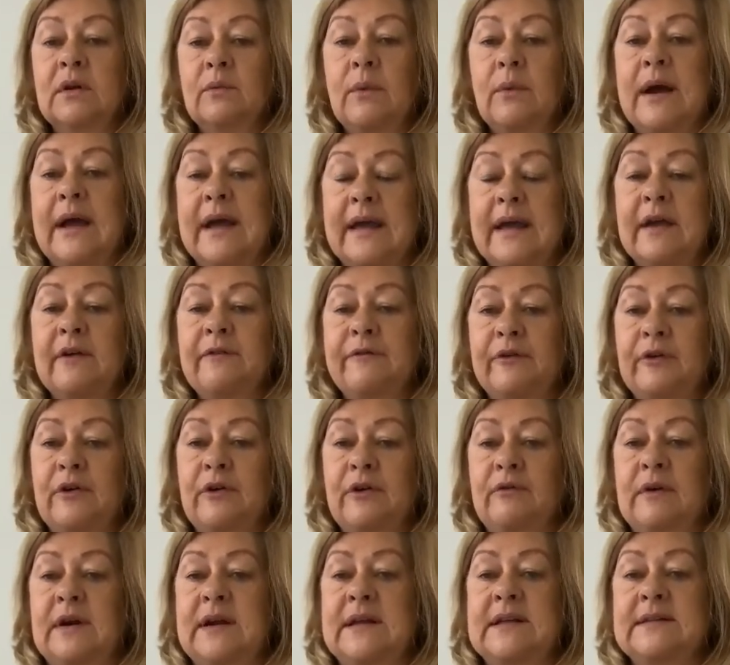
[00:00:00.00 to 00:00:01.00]
We're here
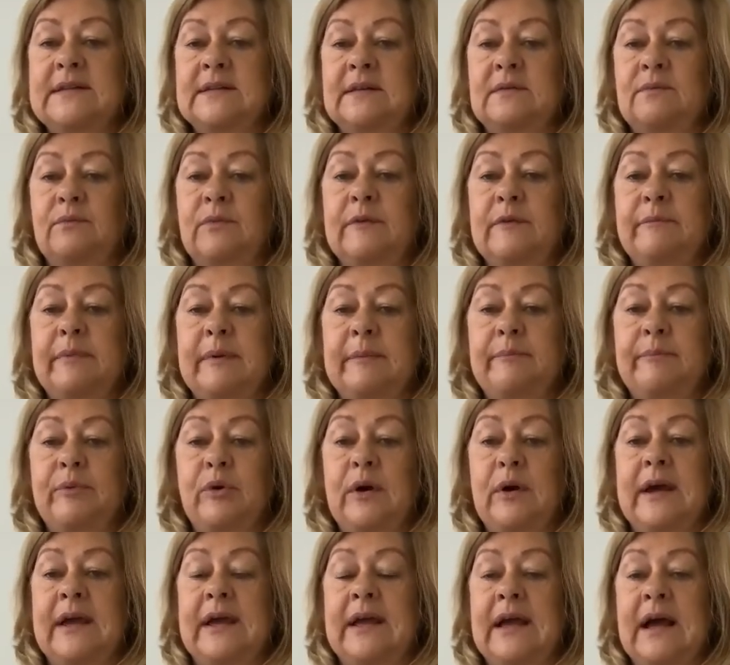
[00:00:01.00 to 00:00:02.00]
for a reason. We've been
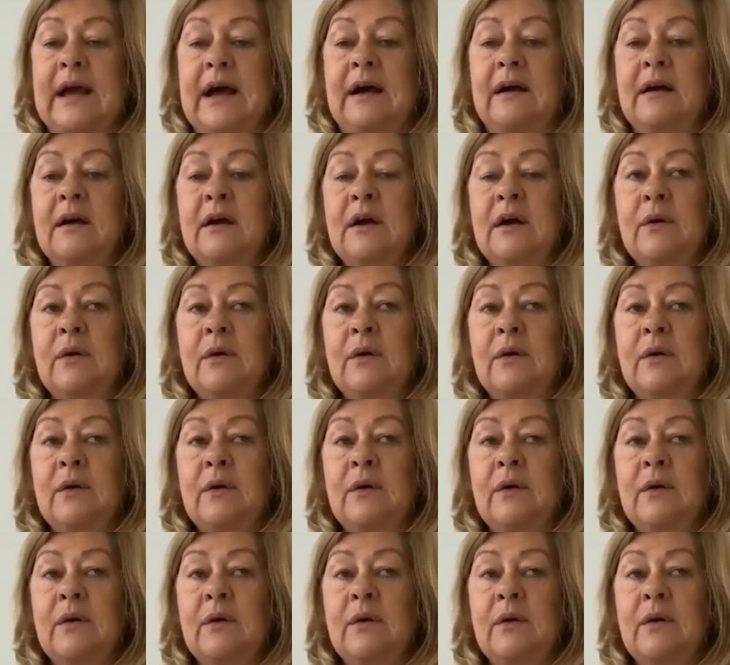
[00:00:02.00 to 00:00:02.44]
put here.